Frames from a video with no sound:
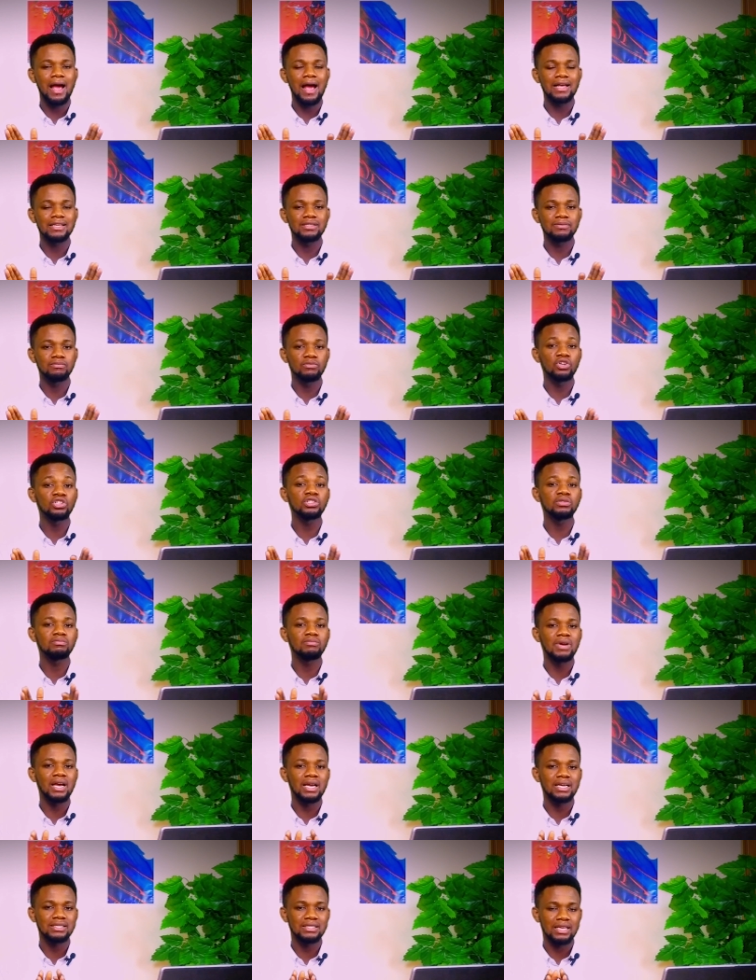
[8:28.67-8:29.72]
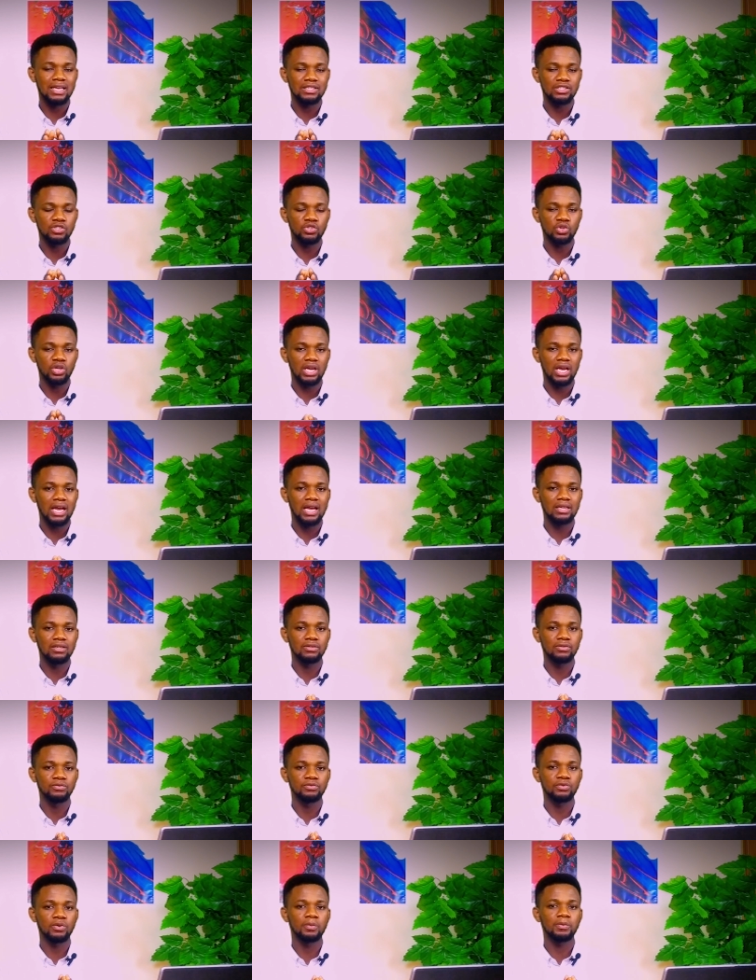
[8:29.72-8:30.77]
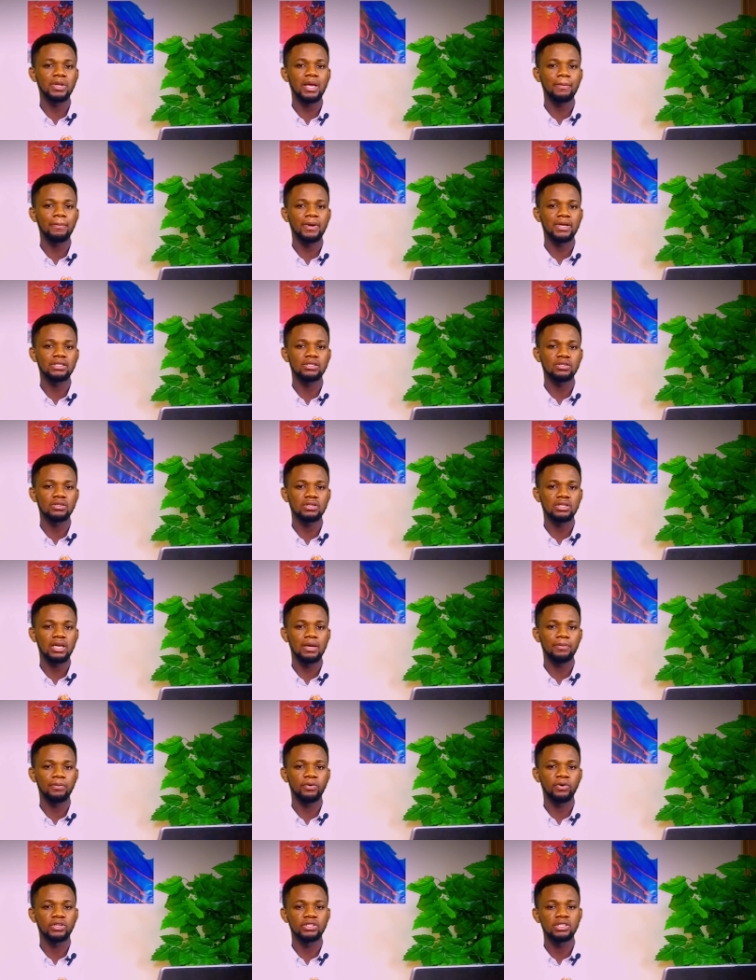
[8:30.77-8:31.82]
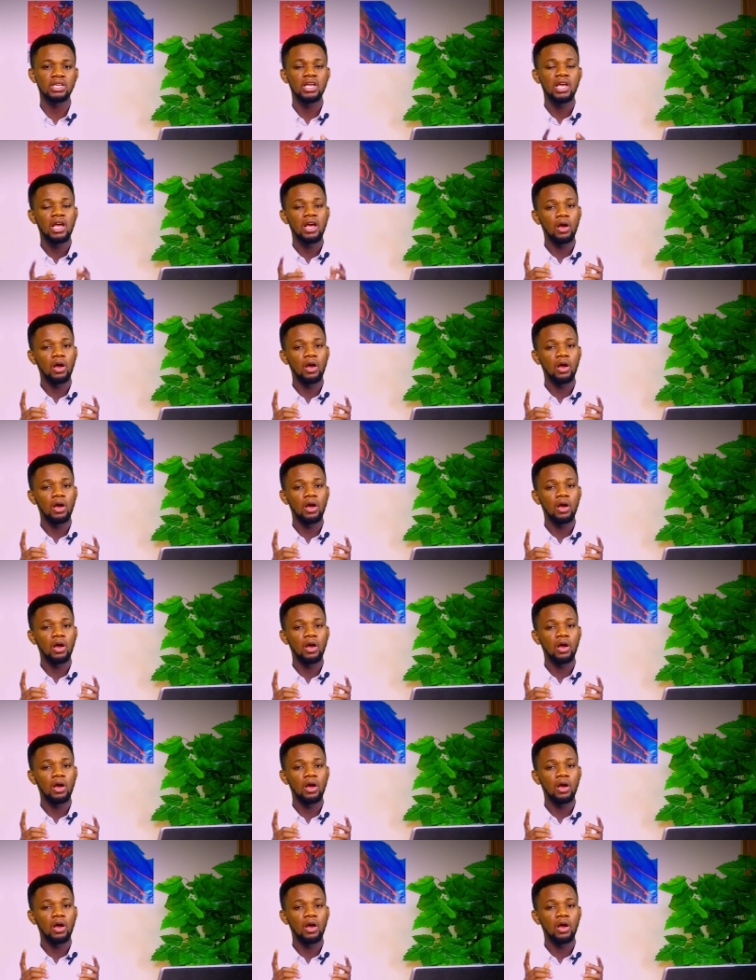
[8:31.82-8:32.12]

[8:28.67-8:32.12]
as much marks as you can from that particular point.